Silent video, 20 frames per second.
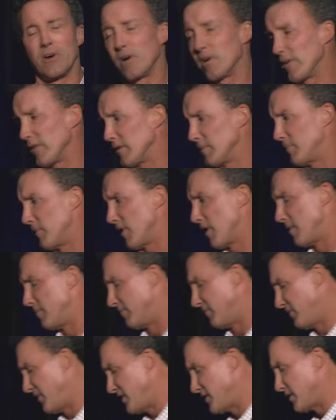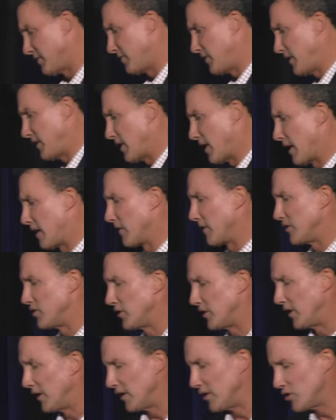heart of the problem vis-a-vis higher
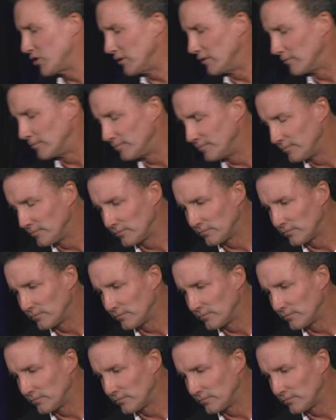education?